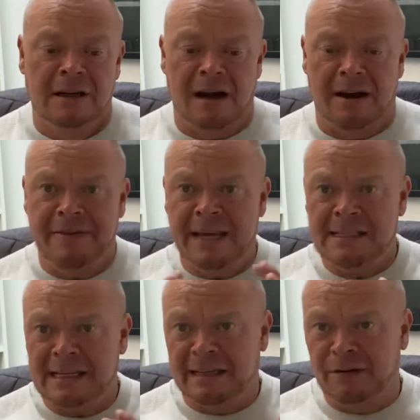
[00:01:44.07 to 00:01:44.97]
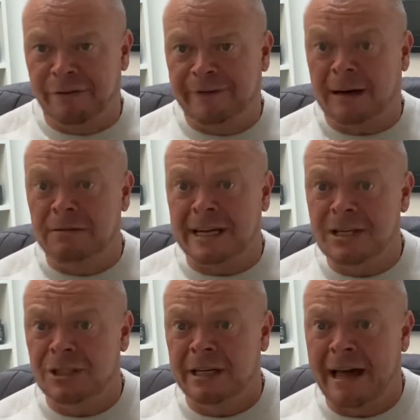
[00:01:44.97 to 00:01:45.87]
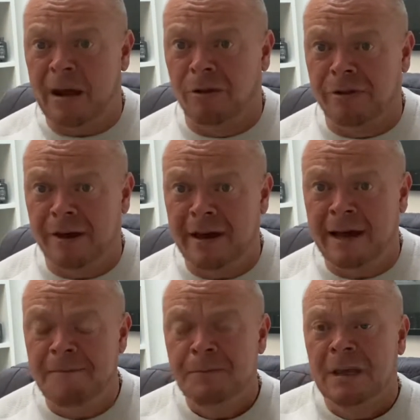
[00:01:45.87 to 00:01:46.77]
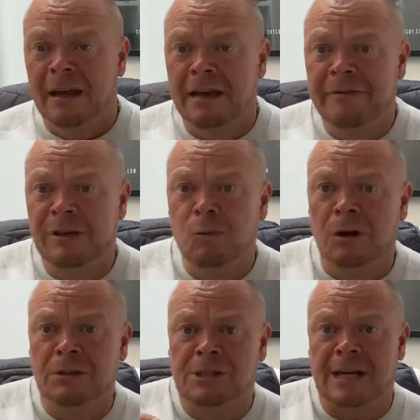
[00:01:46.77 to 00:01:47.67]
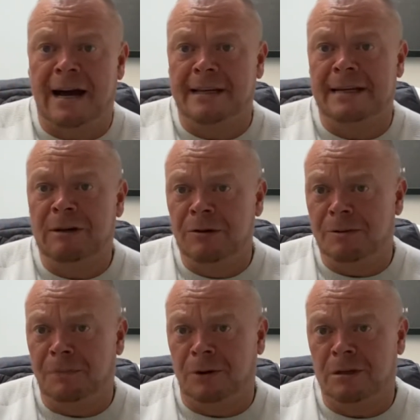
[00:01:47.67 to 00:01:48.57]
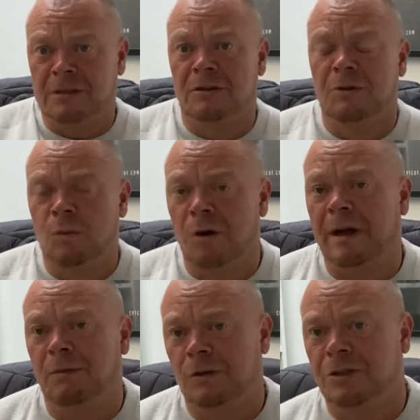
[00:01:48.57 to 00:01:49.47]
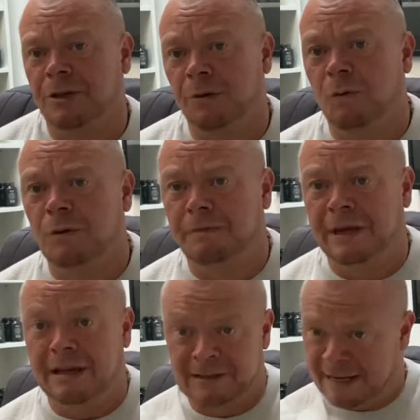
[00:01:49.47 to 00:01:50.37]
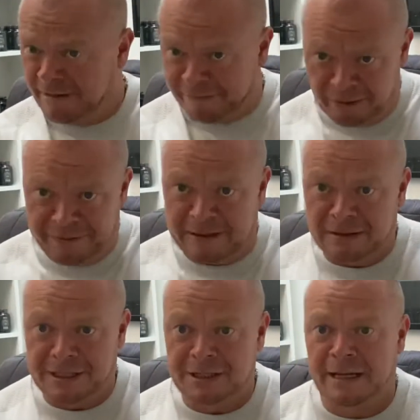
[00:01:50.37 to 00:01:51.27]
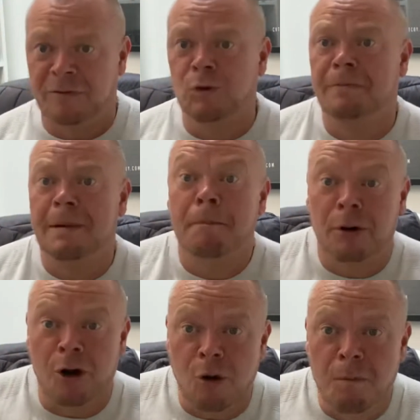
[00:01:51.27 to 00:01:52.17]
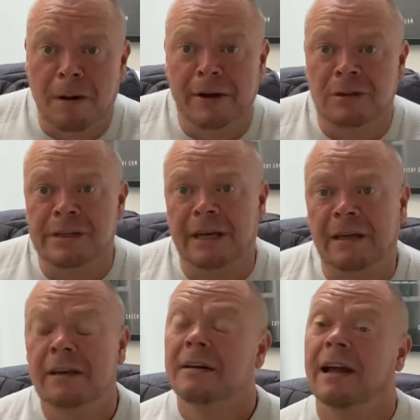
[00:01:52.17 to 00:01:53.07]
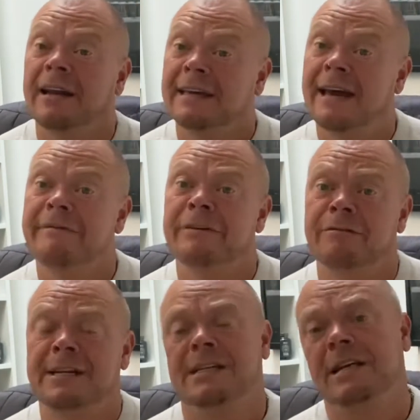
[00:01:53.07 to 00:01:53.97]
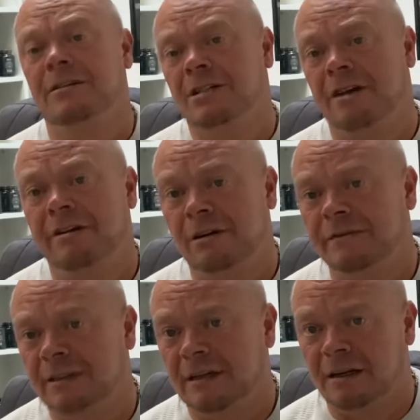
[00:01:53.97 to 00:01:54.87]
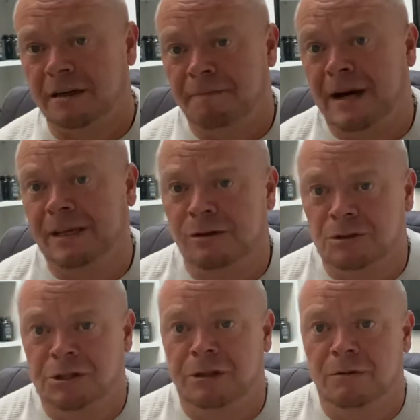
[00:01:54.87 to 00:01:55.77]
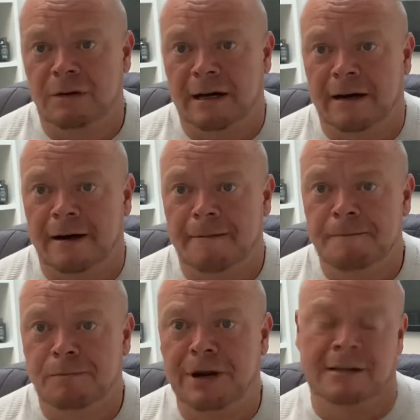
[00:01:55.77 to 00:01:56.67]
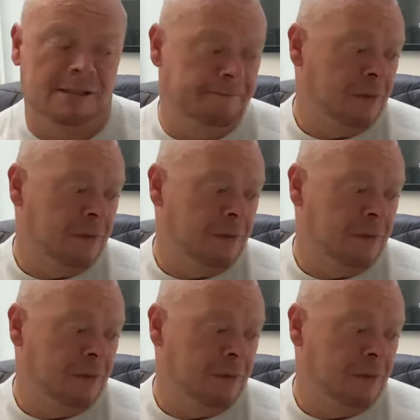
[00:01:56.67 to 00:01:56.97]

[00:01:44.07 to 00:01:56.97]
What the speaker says: And there's that little foundation of health there. And if you wanted to add in another product, the one I would do would be, and again, for a foundation health, would be a probiotic. And again, Viridian or Terra Nova are my go-to brands.